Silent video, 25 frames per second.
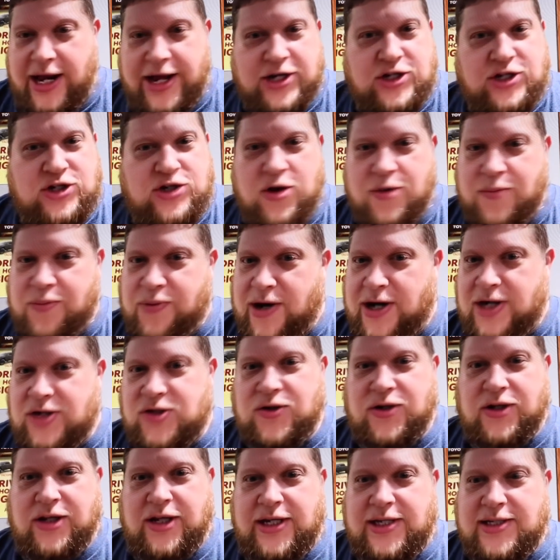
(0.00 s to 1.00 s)
issue a press
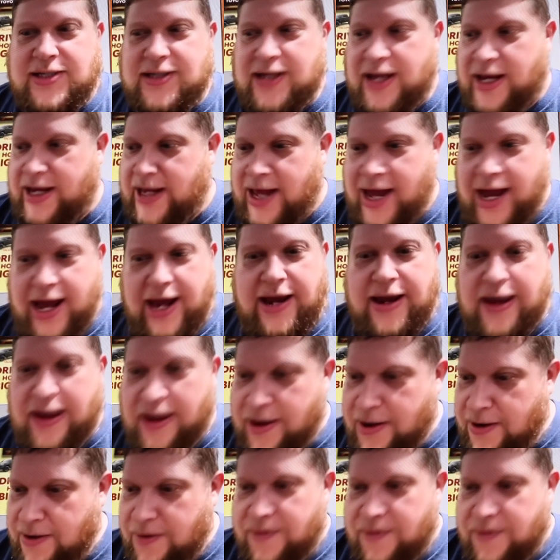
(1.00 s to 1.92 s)
release like, hey,